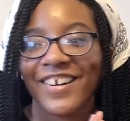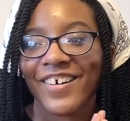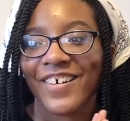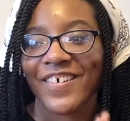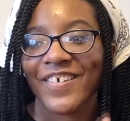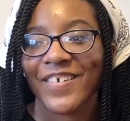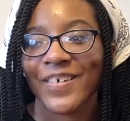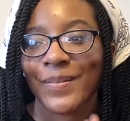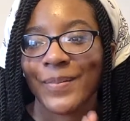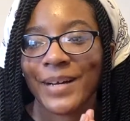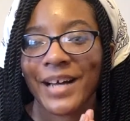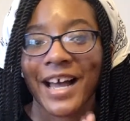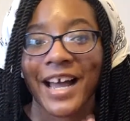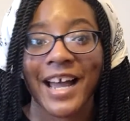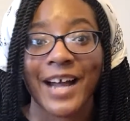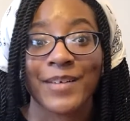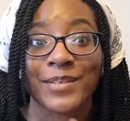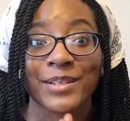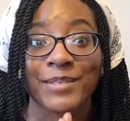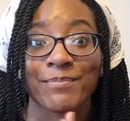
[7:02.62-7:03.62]
Oh, I
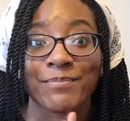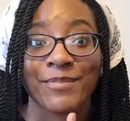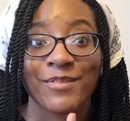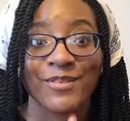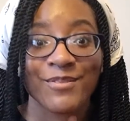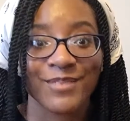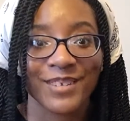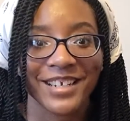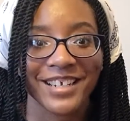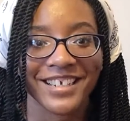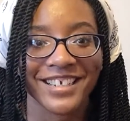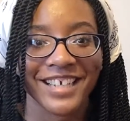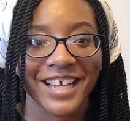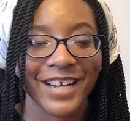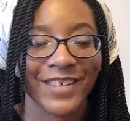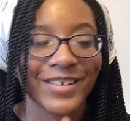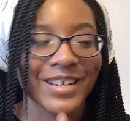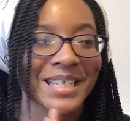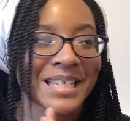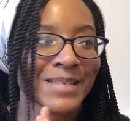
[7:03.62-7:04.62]
have the movie.
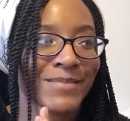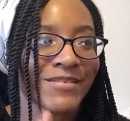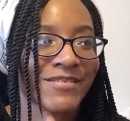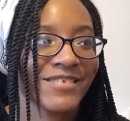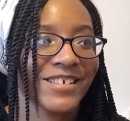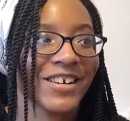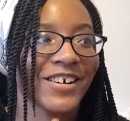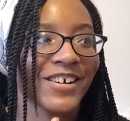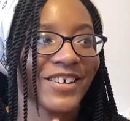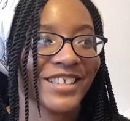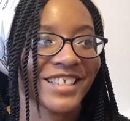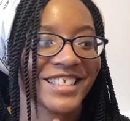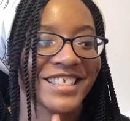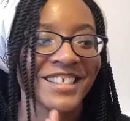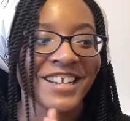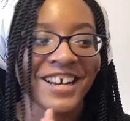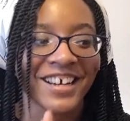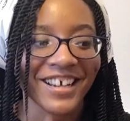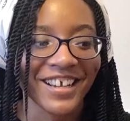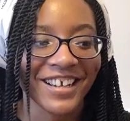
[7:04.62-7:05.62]
I watch the movie all the
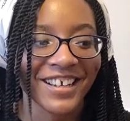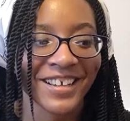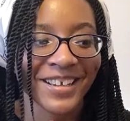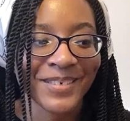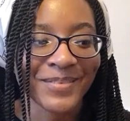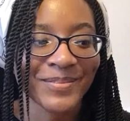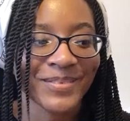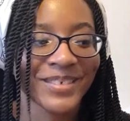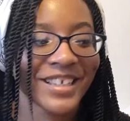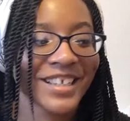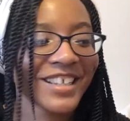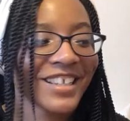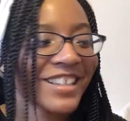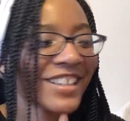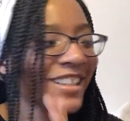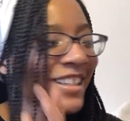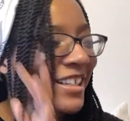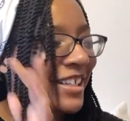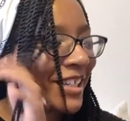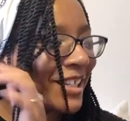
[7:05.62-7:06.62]
time.
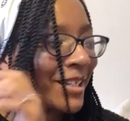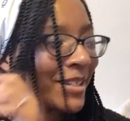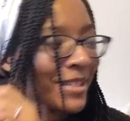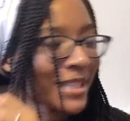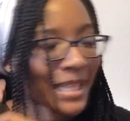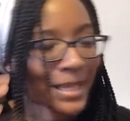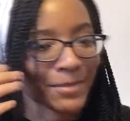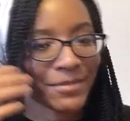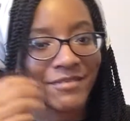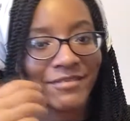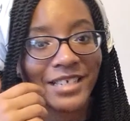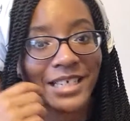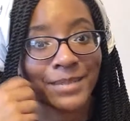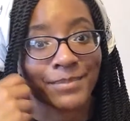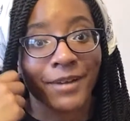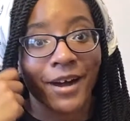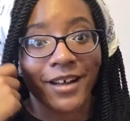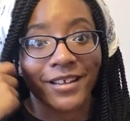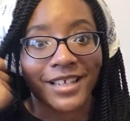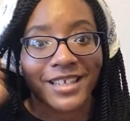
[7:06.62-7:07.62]
The movie is
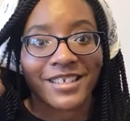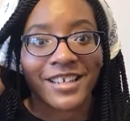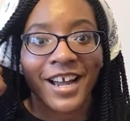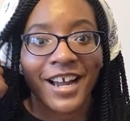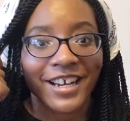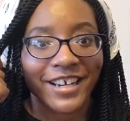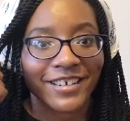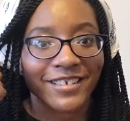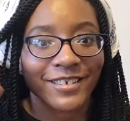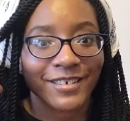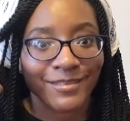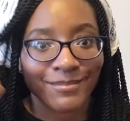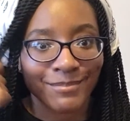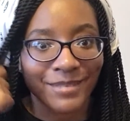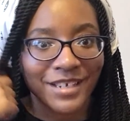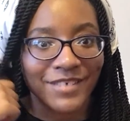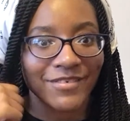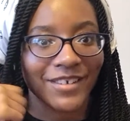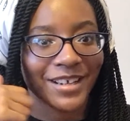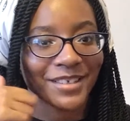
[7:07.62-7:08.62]
probably tired of
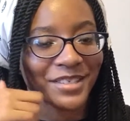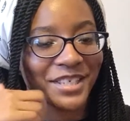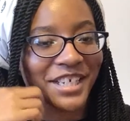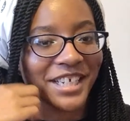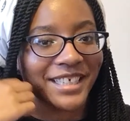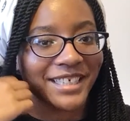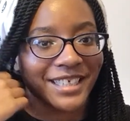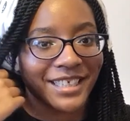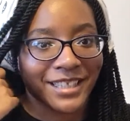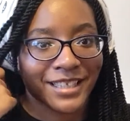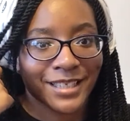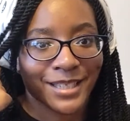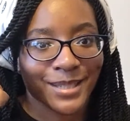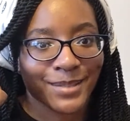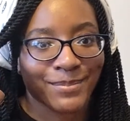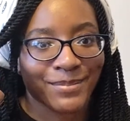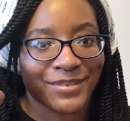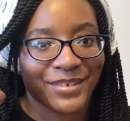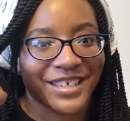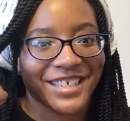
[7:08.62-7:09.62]
me watching it at
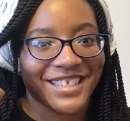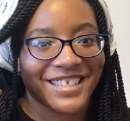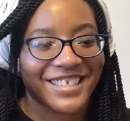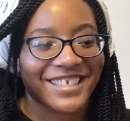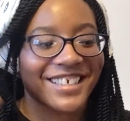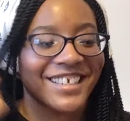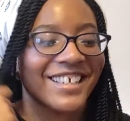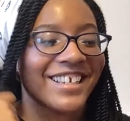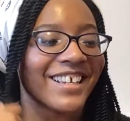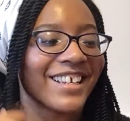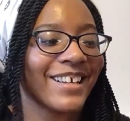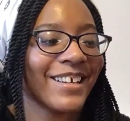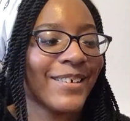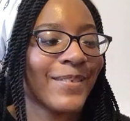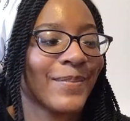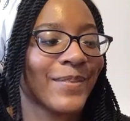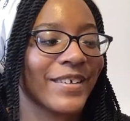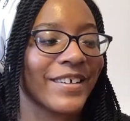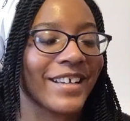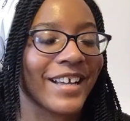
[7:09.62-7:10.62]
this point.
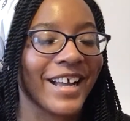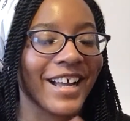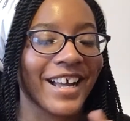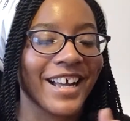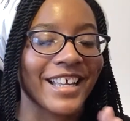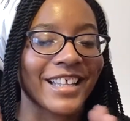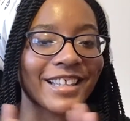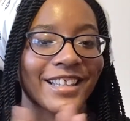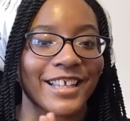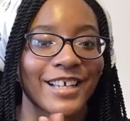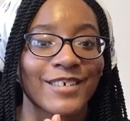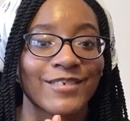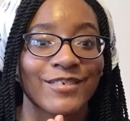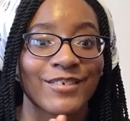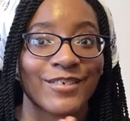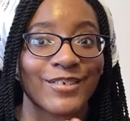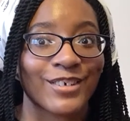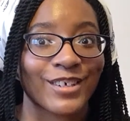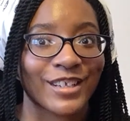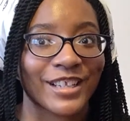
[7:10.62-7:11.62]
But I love
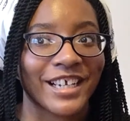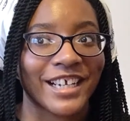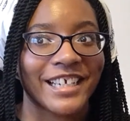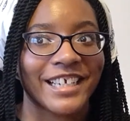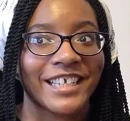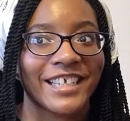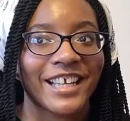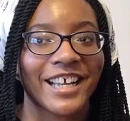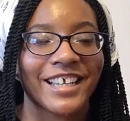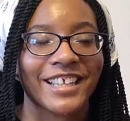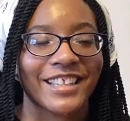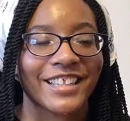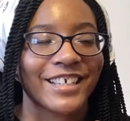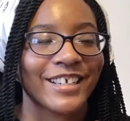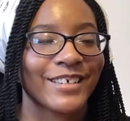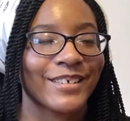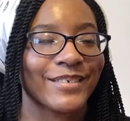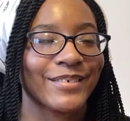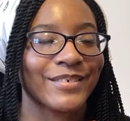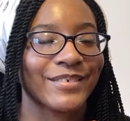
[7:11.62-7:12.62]
Coraline. I
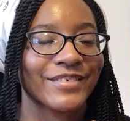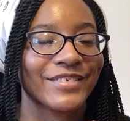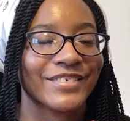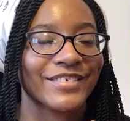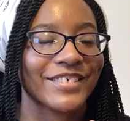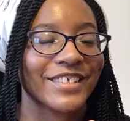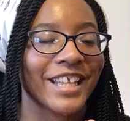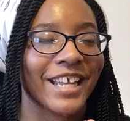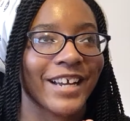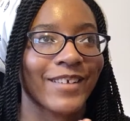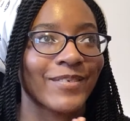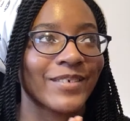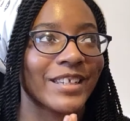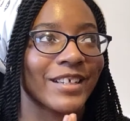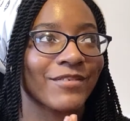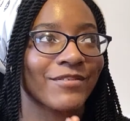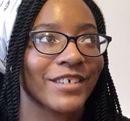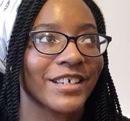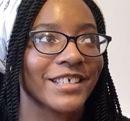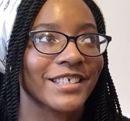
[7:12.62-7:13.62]
love, like, when
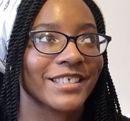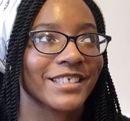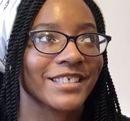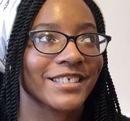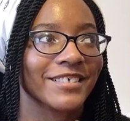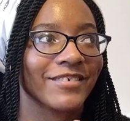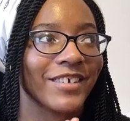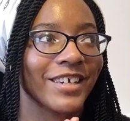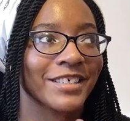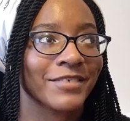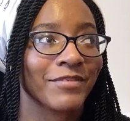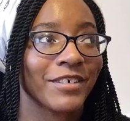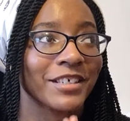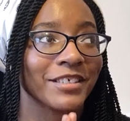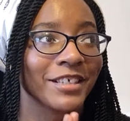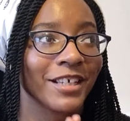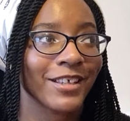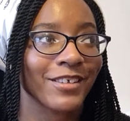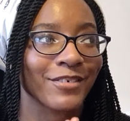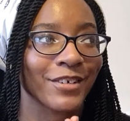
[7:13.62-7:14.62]
I first
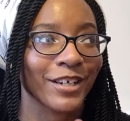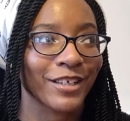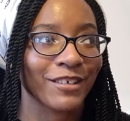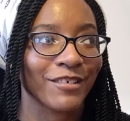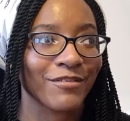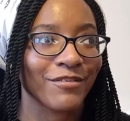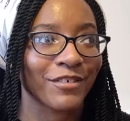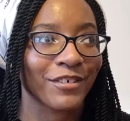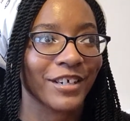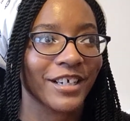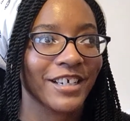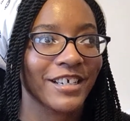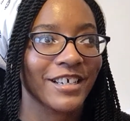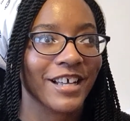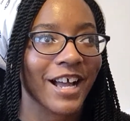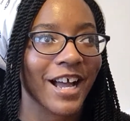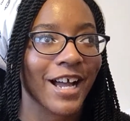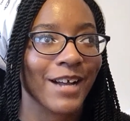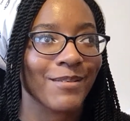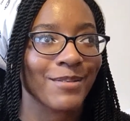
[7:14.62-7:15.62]
saw the trailer for
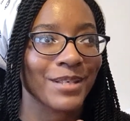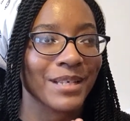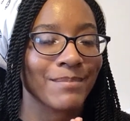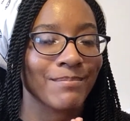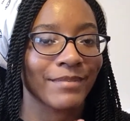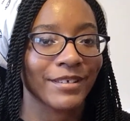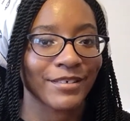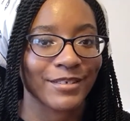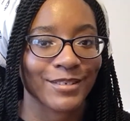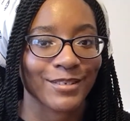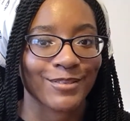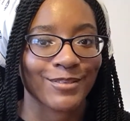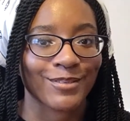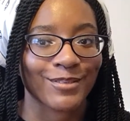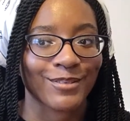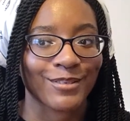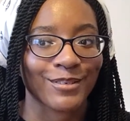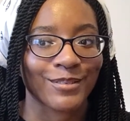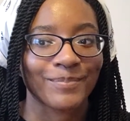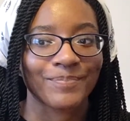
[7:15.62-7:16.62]
it, I was in middle
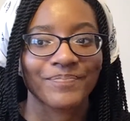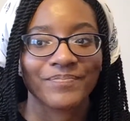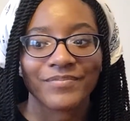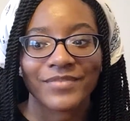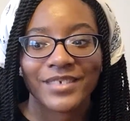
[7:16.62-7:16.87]
school.